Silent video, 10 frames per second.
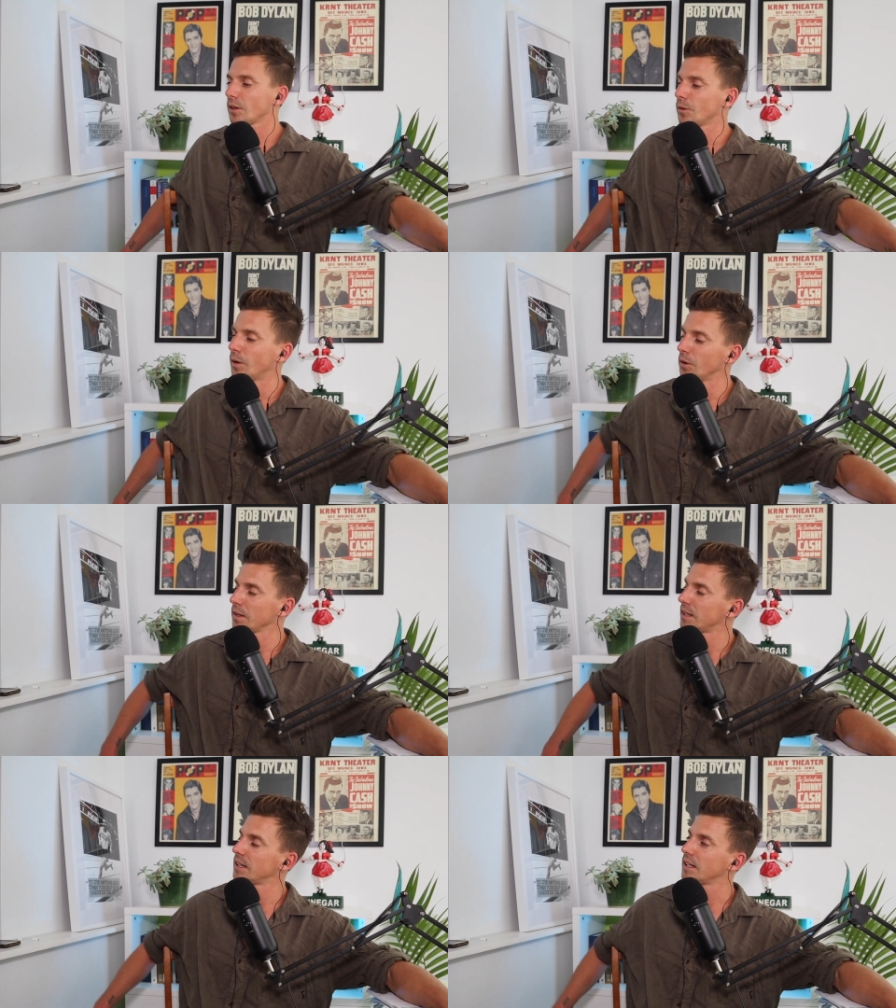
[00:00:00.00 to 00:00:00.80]
Well,
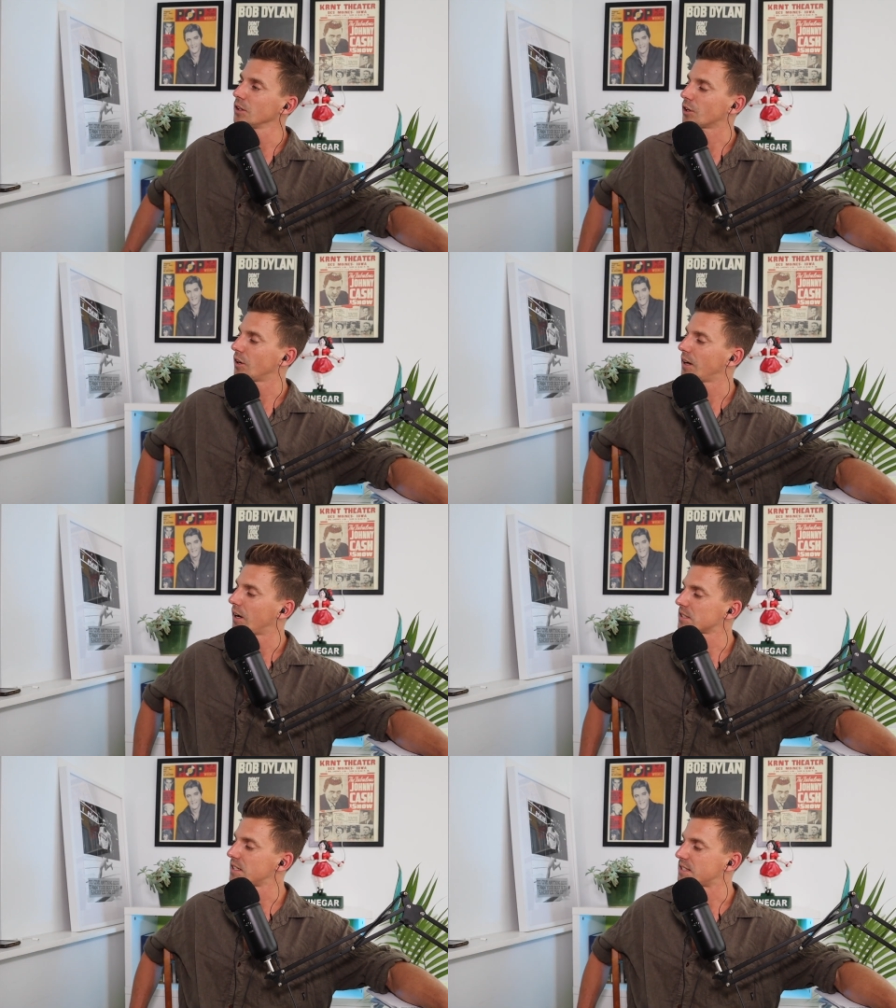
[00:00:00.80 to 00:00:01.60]
uh, look, I,
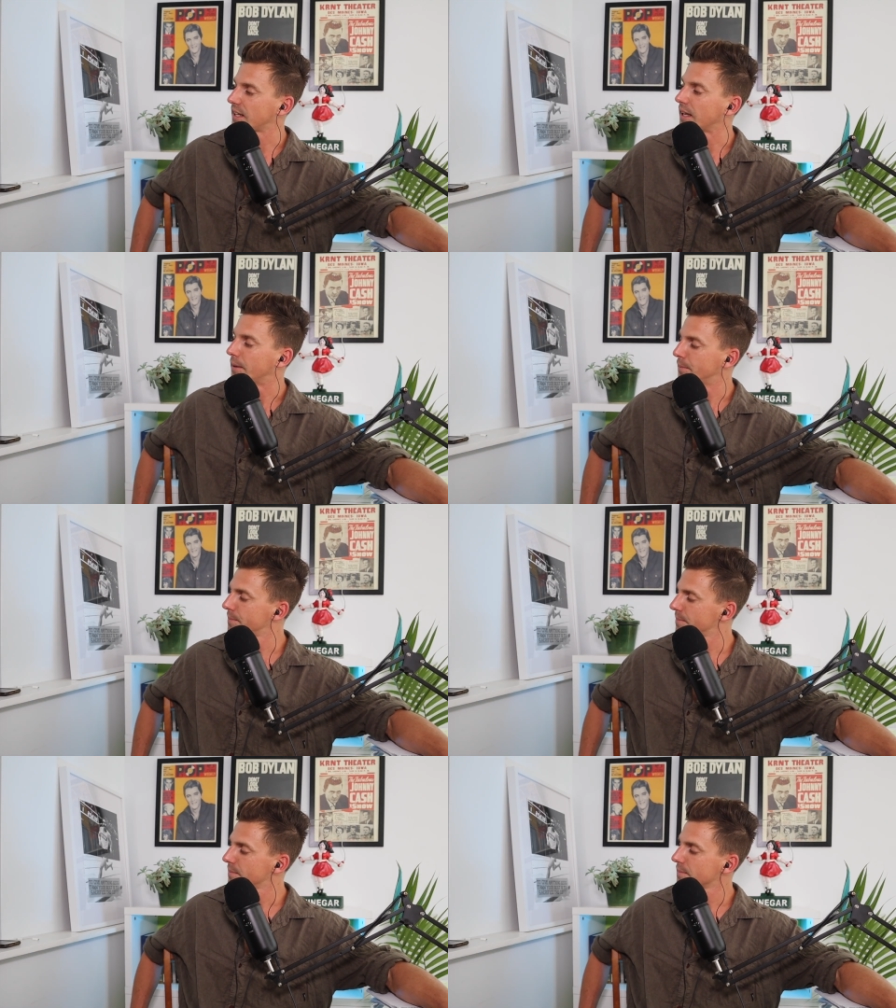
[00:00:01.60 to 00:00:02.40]
I said to him,
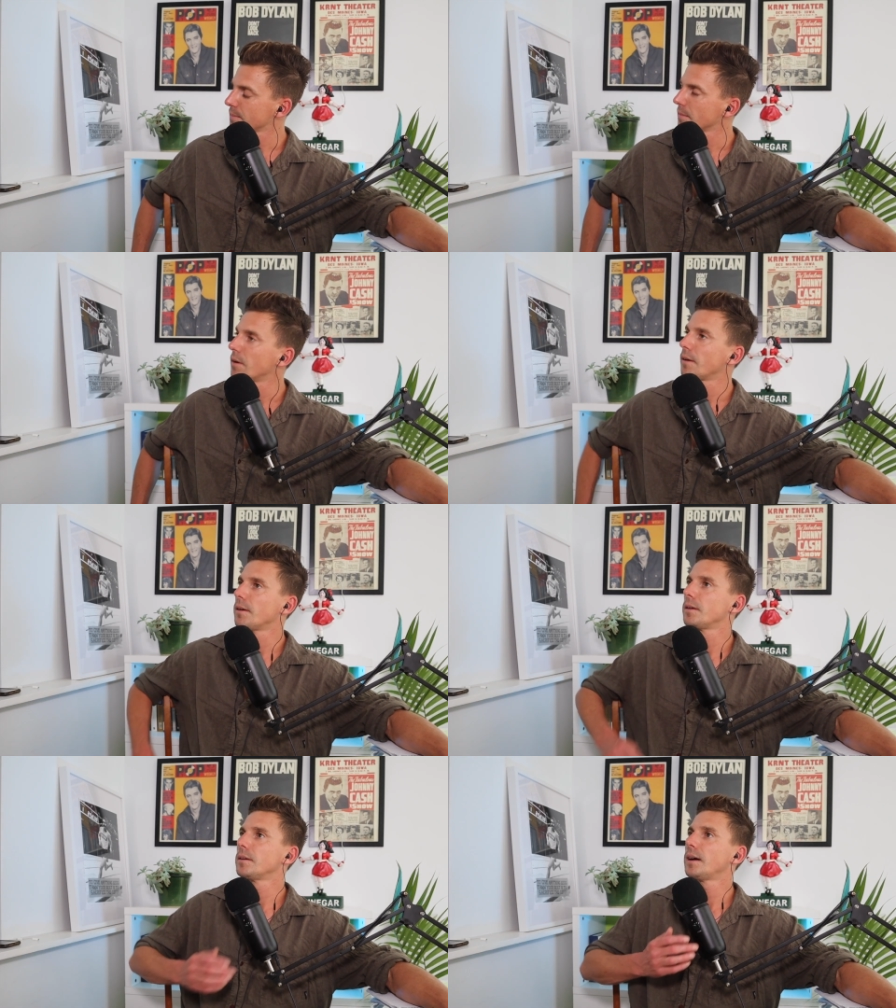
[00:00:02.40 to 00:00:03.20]

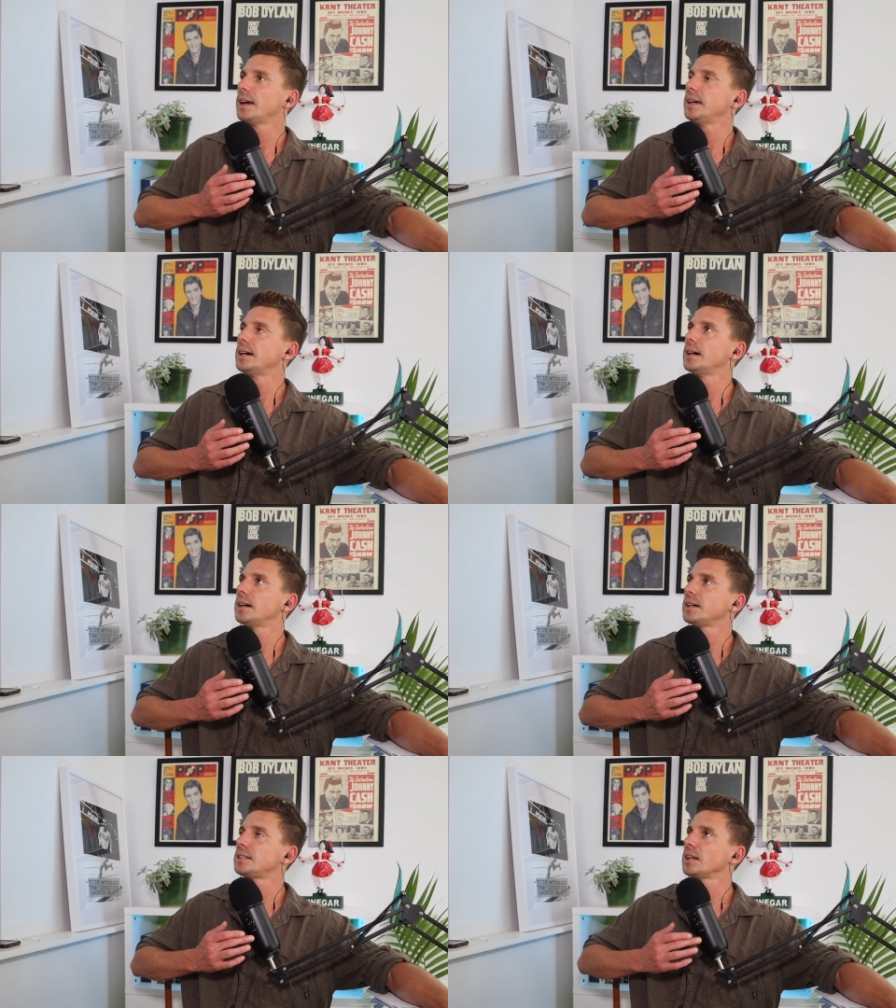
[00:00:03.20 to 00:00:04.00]
"Hey, uh,
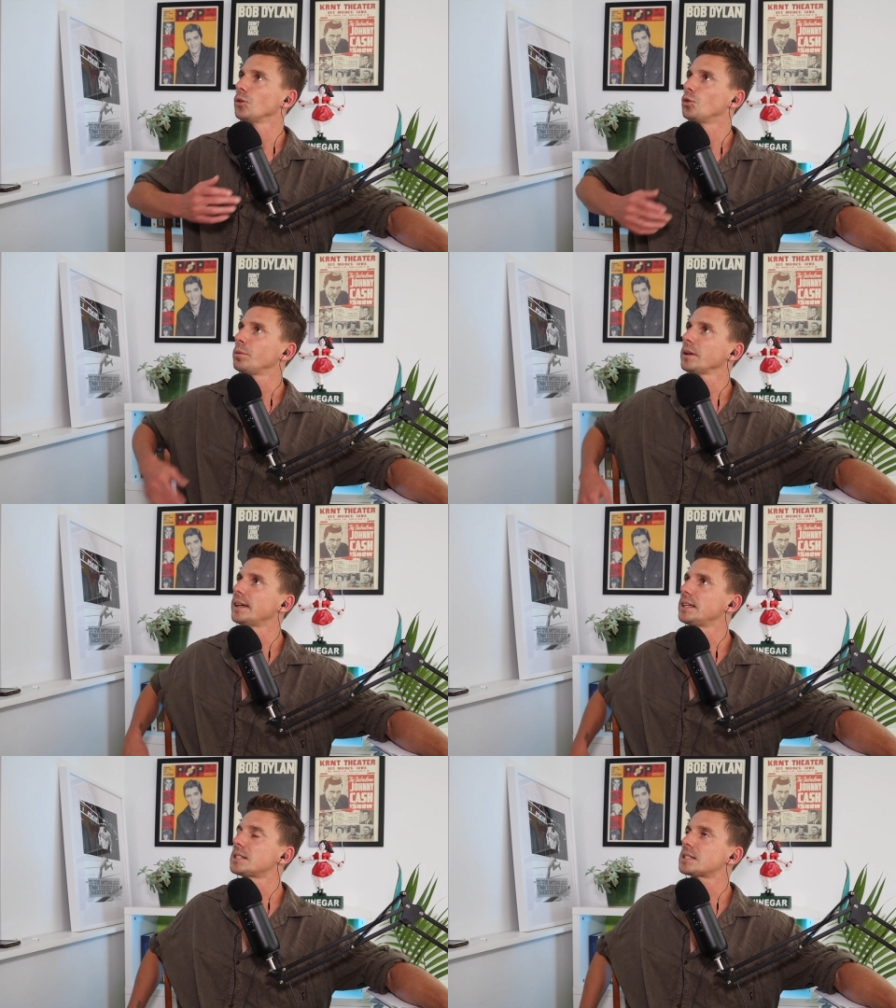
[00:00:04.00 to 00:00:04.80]
dear Lord,
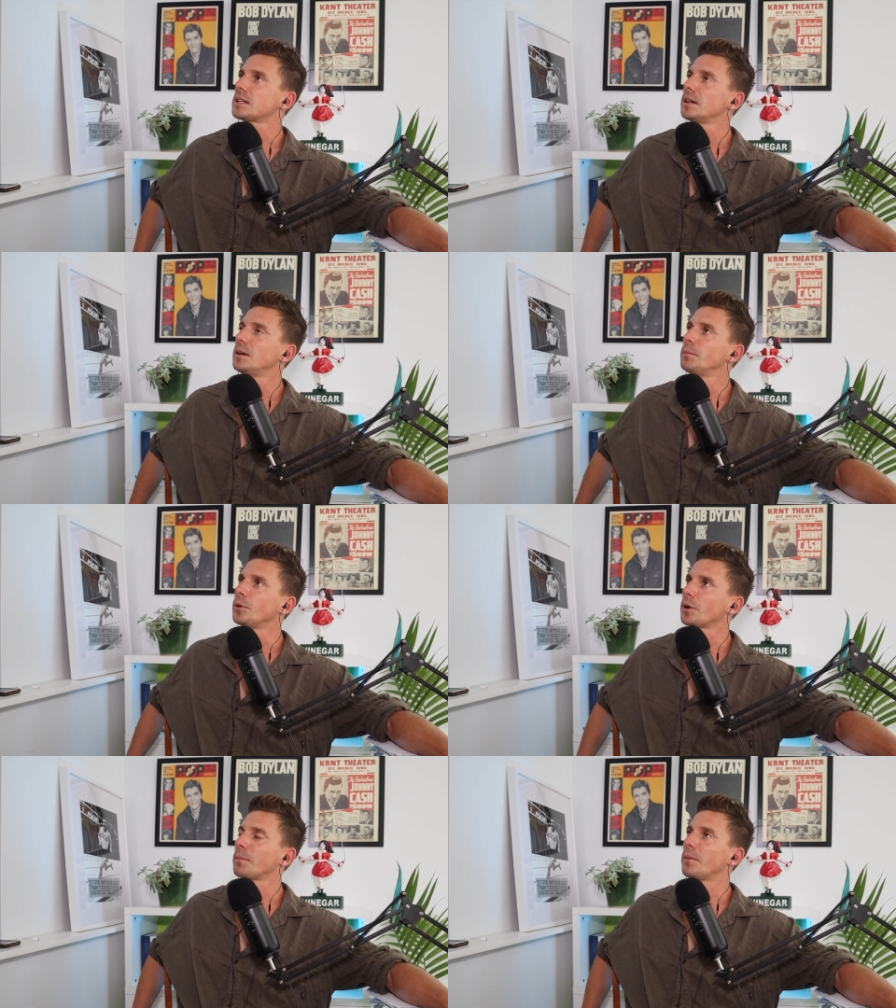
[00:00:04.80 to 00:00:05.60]
please
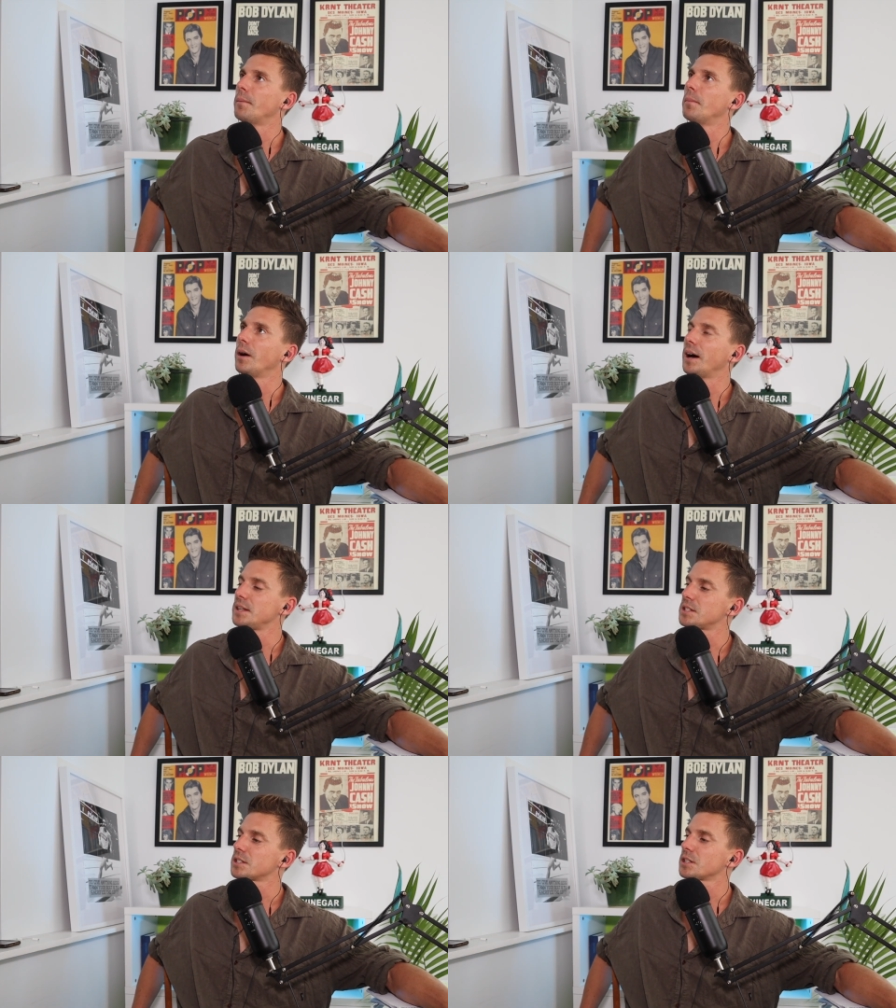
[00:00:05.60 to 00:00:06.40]
put on my
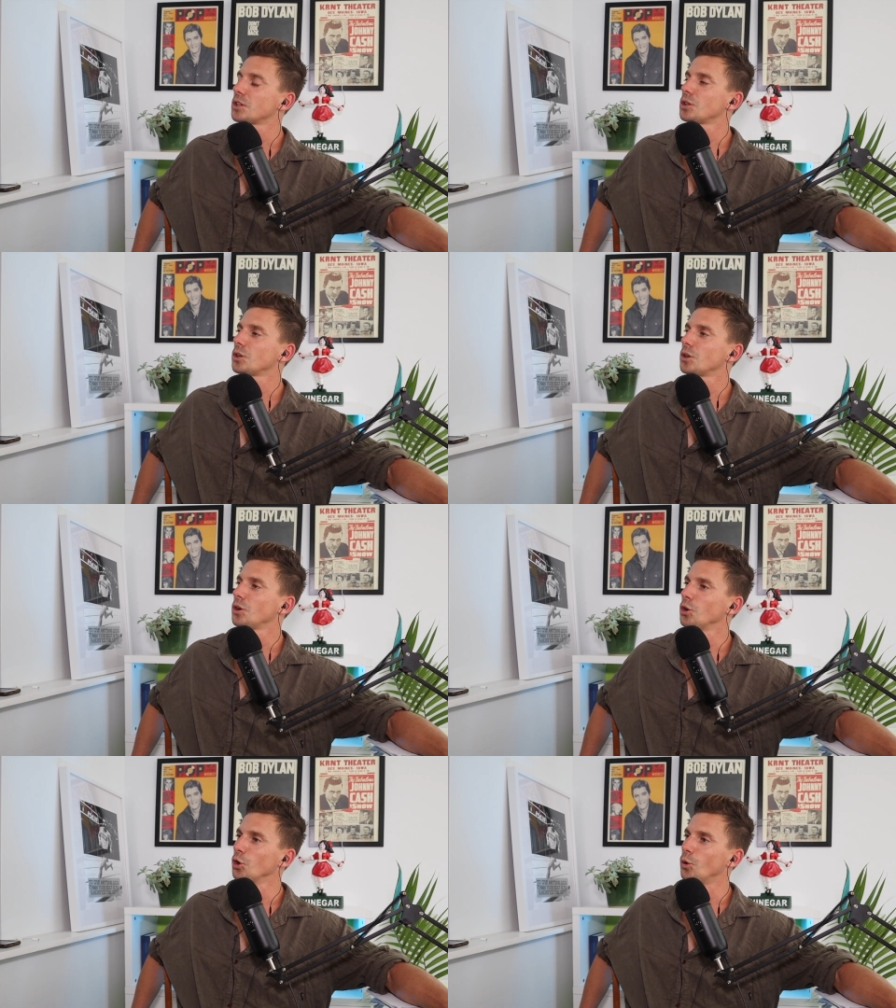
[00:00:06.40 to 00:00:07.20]
mind
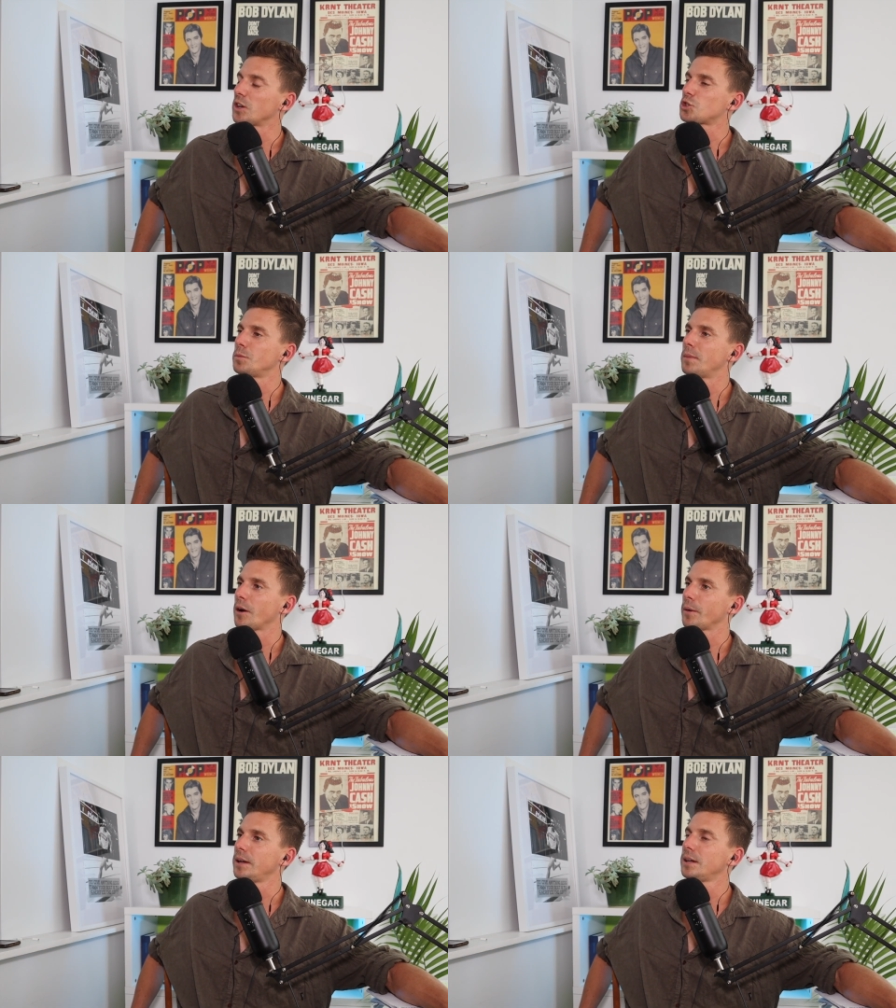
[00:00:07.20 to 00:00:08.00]
who I should
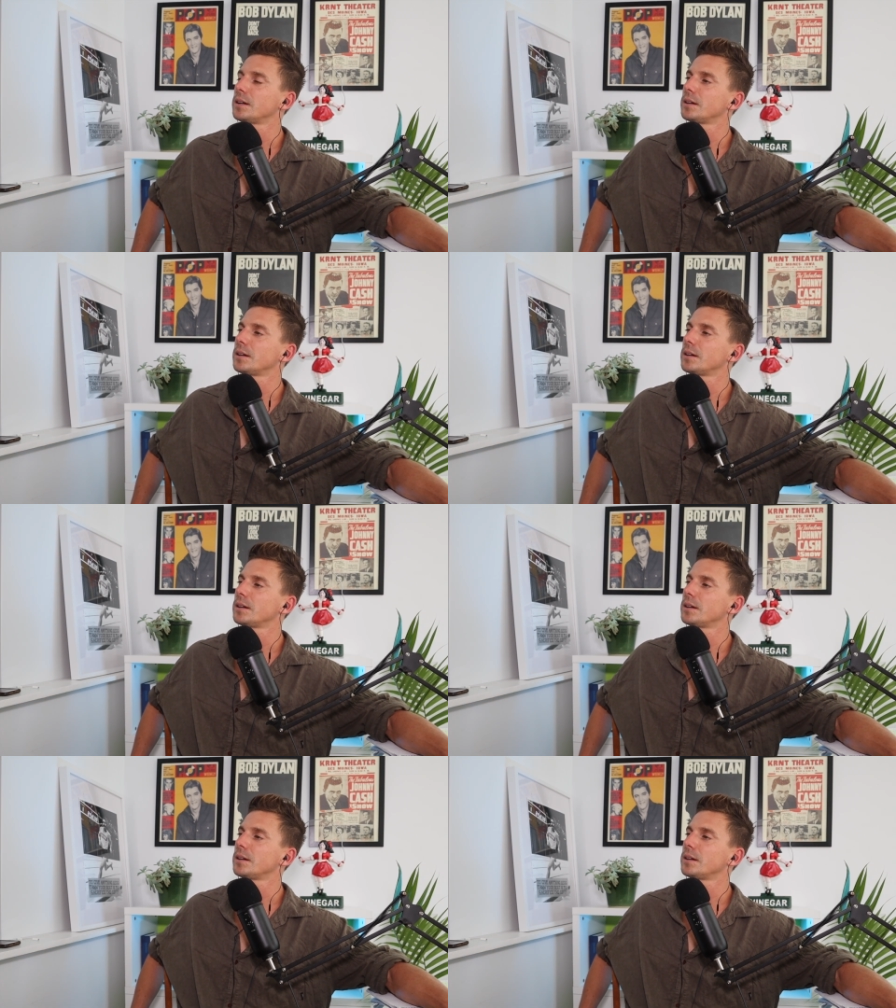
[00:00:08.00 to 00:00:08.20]
marry,"